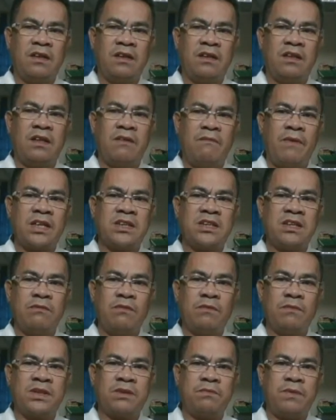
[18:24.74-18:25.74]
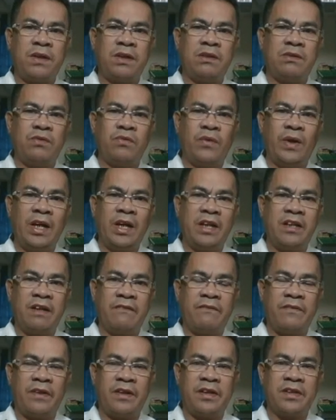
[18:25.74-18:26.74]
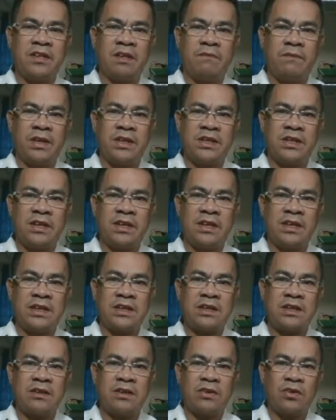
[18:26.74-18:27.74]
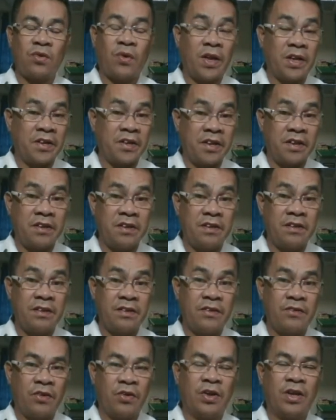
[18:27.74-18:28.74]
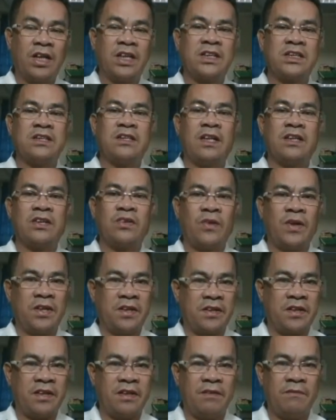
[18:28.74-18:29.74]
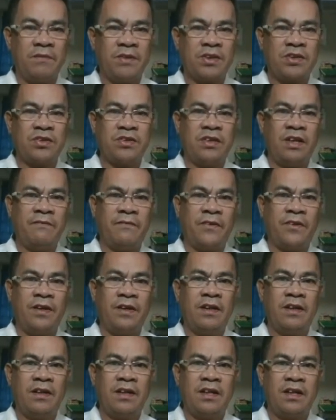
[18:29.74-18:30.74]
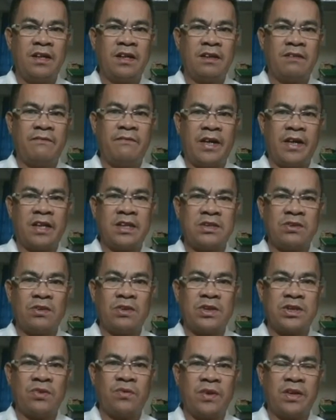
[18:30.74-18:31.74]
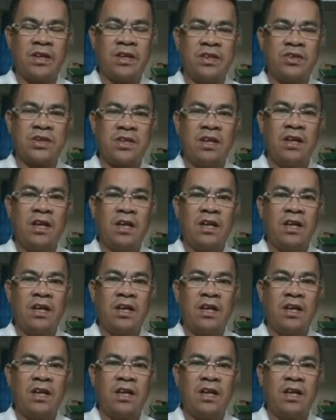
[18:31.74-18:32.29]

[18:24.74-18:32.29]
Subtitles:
the maximum speed will differ if this is 200 or less than 200. So therefore, it varies also with radius.